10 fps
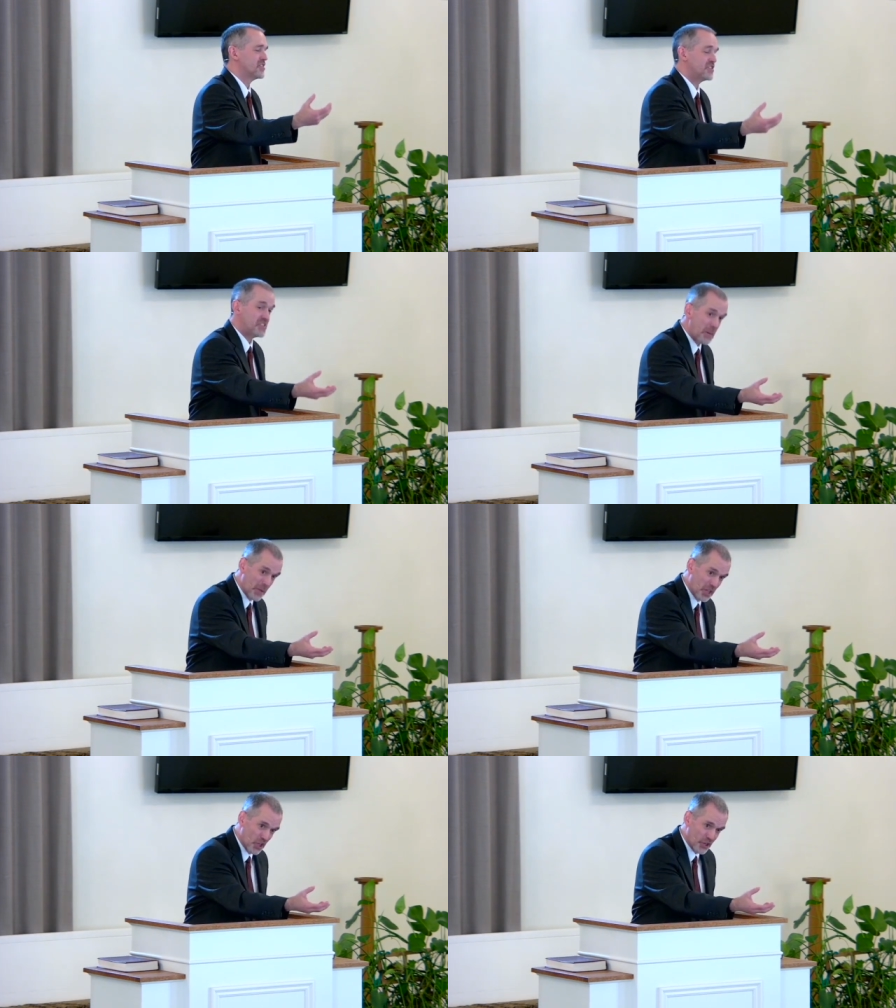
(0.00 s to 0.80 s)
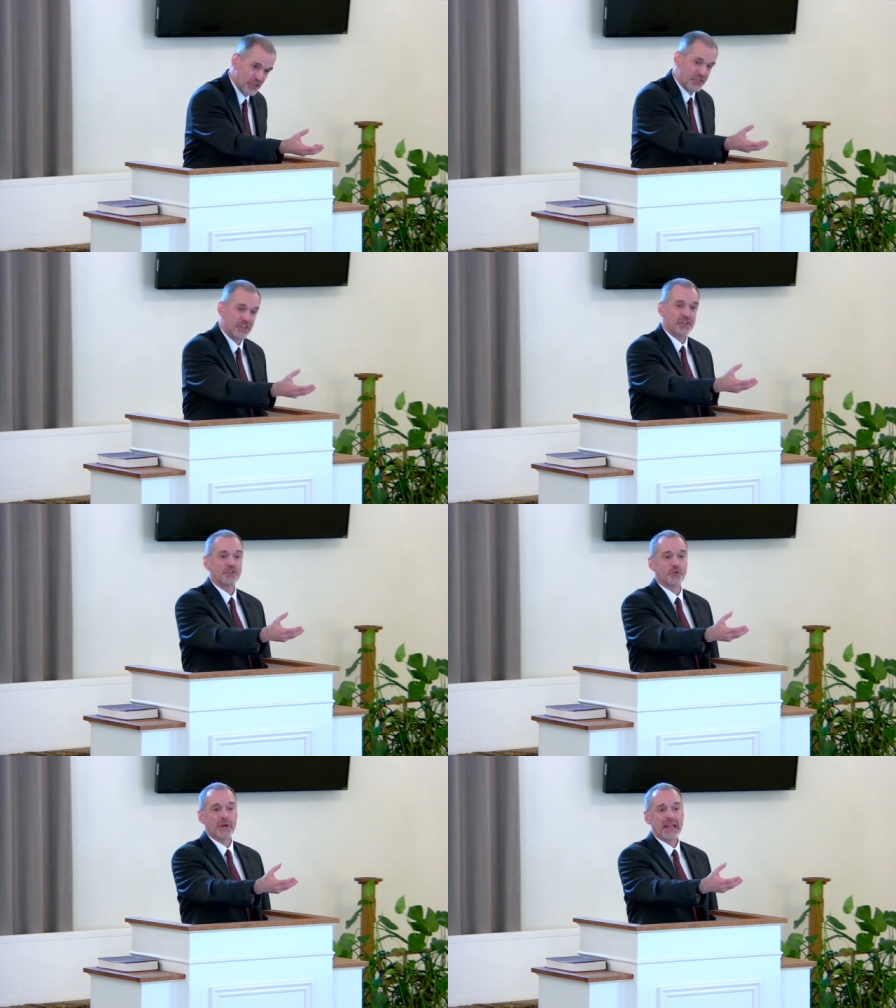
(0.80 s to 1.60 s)
similar to the
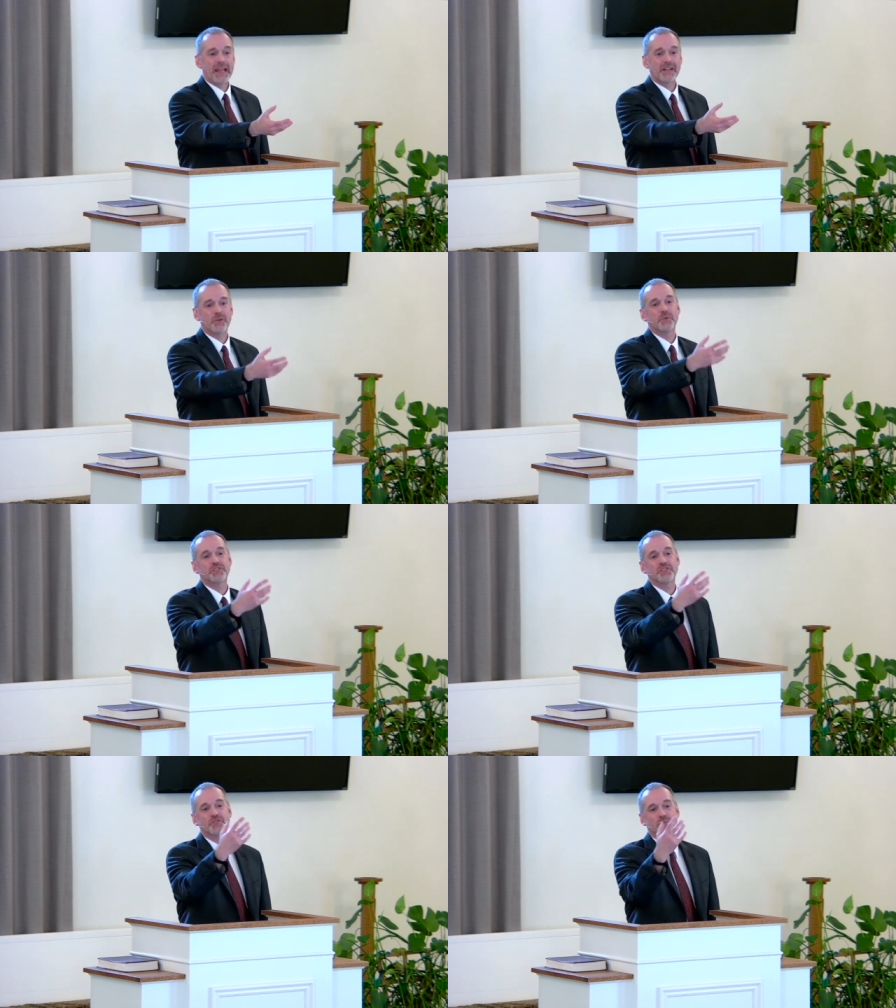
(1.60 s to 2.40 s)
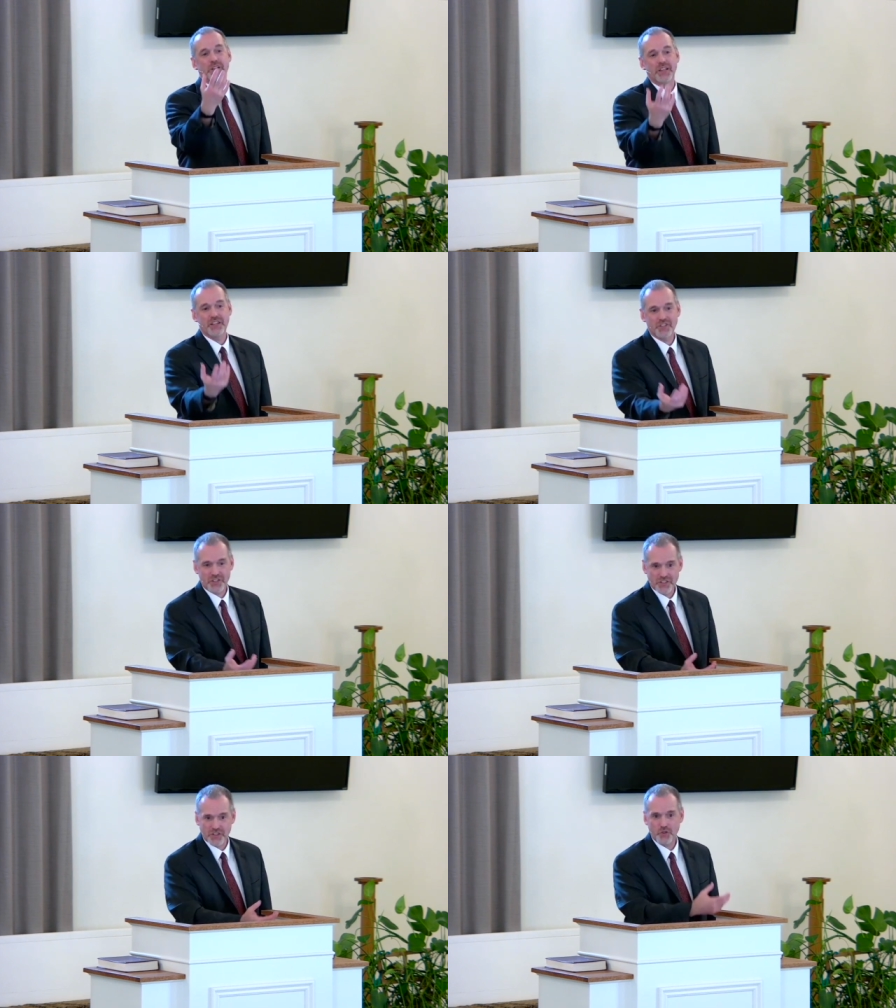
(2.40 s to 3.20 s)
Greek, which is really
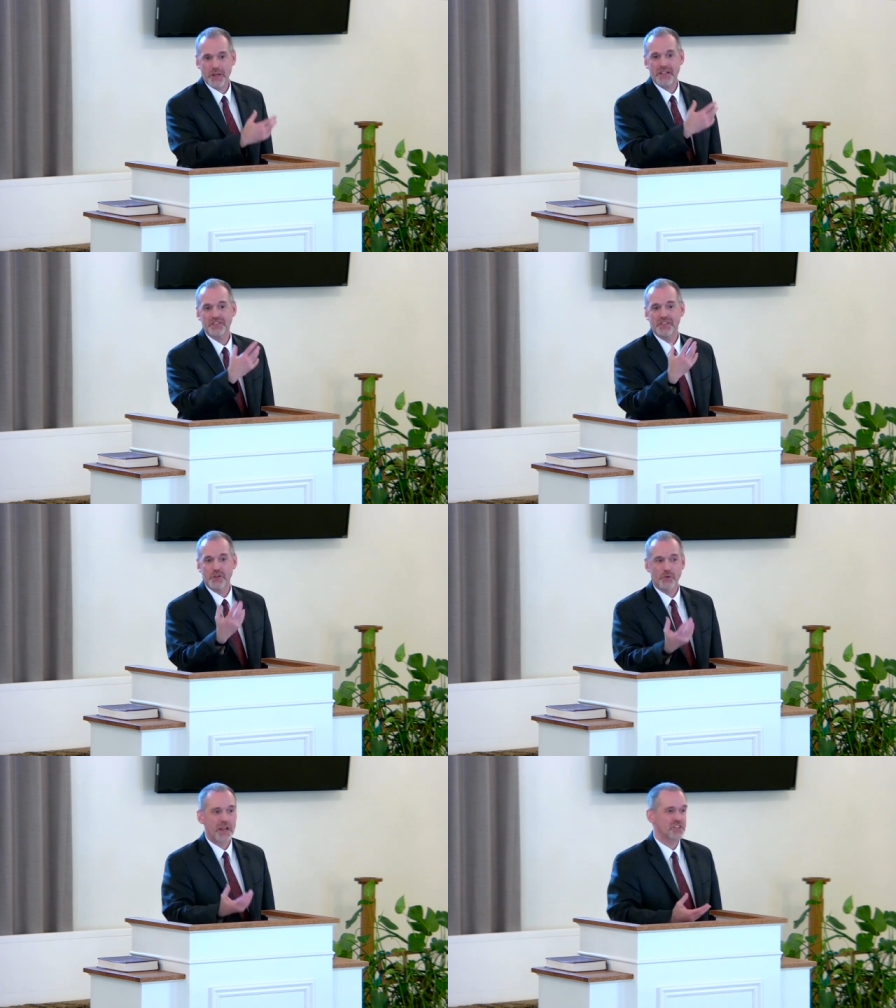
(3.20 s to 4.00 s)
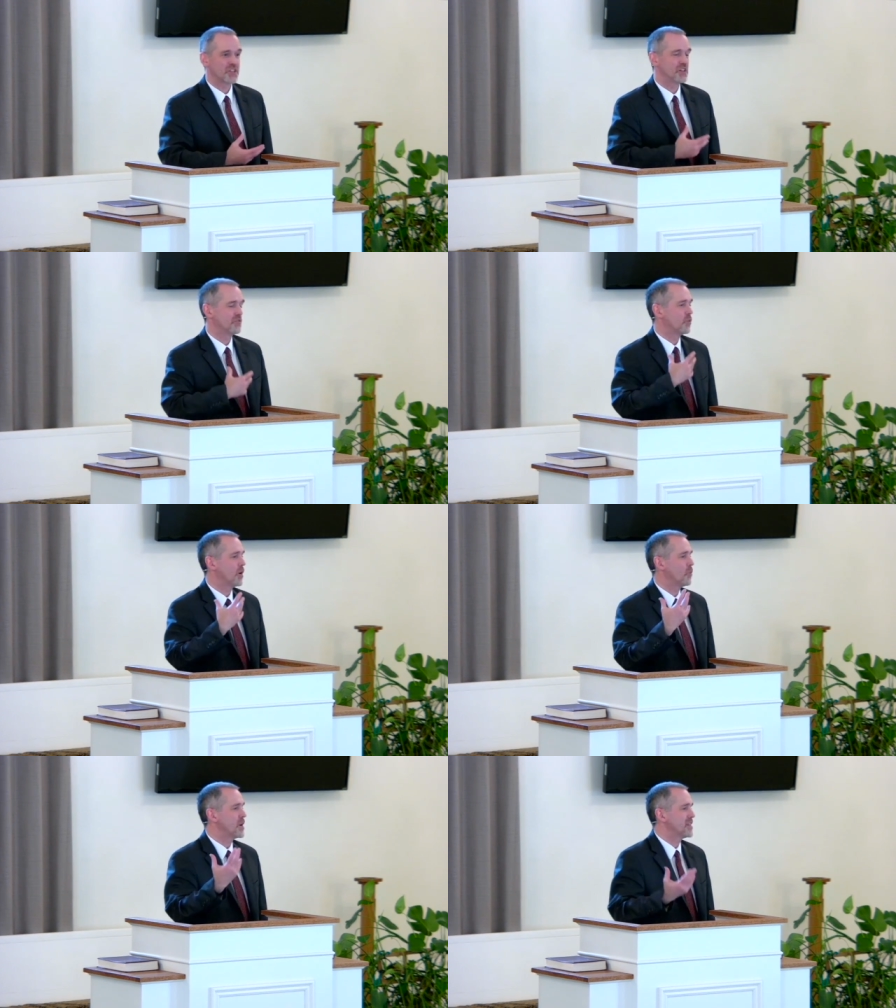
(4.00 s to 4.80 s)
just the transliteration of
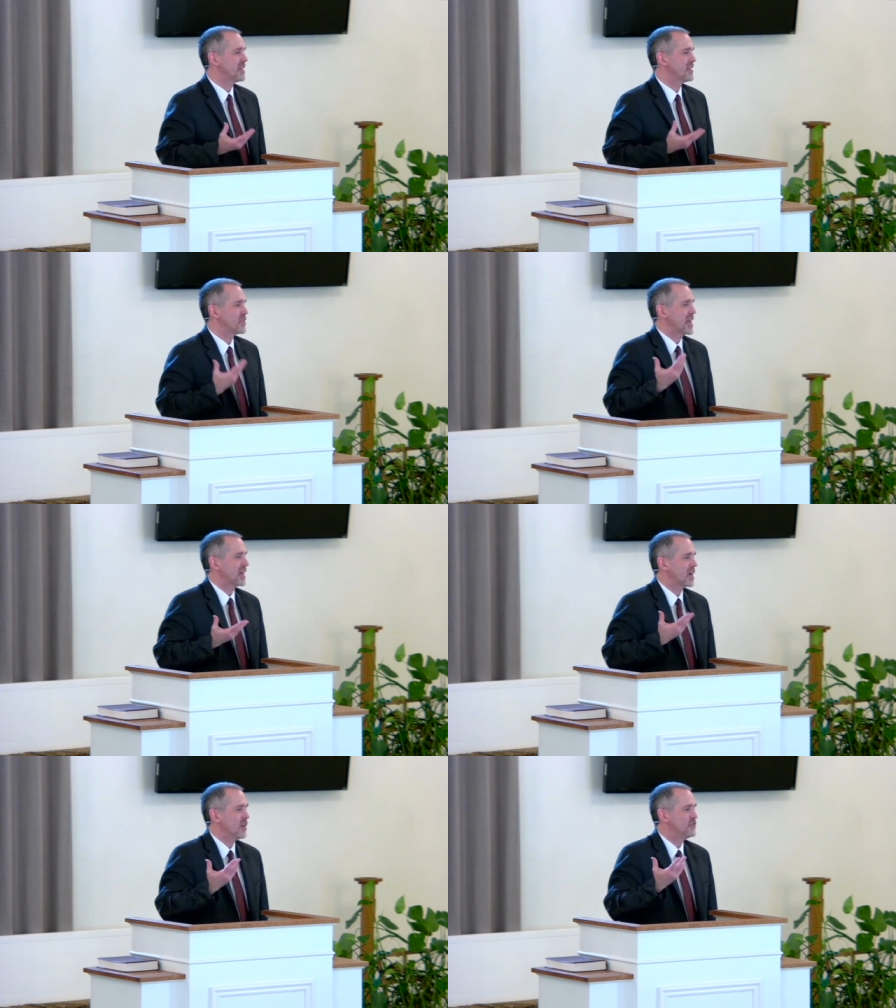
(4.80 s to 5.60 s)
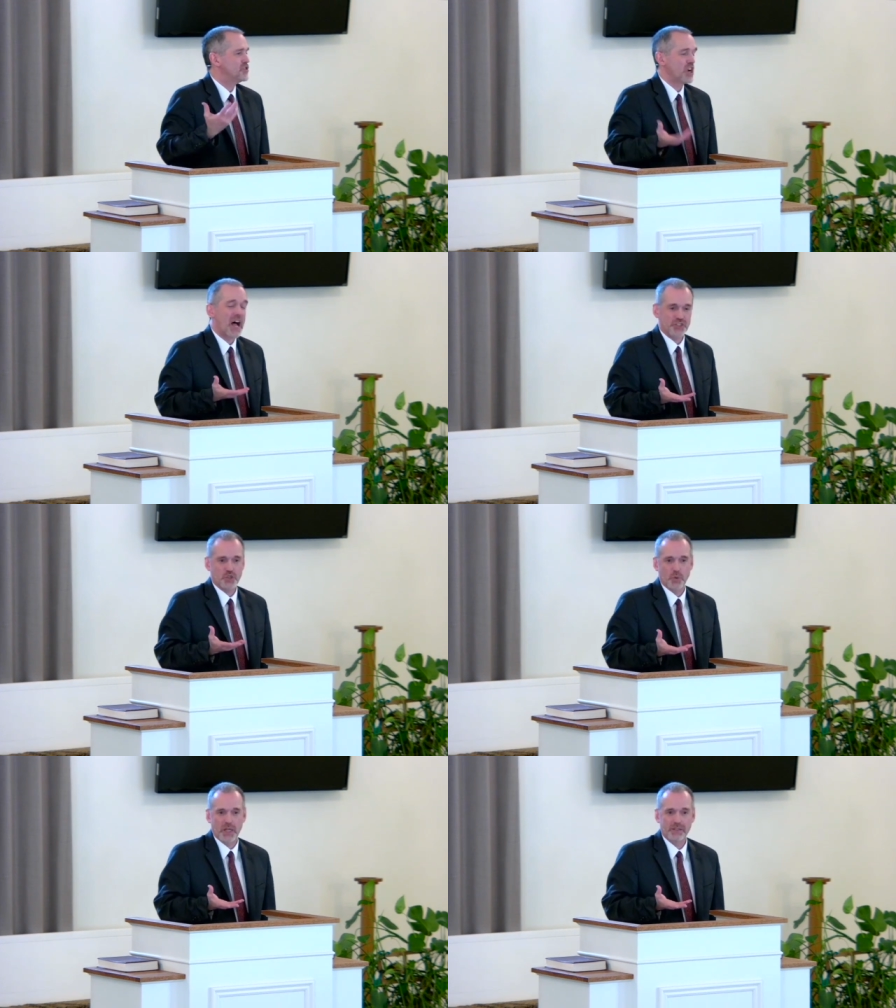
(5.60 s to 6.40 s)
what we think of Joshua,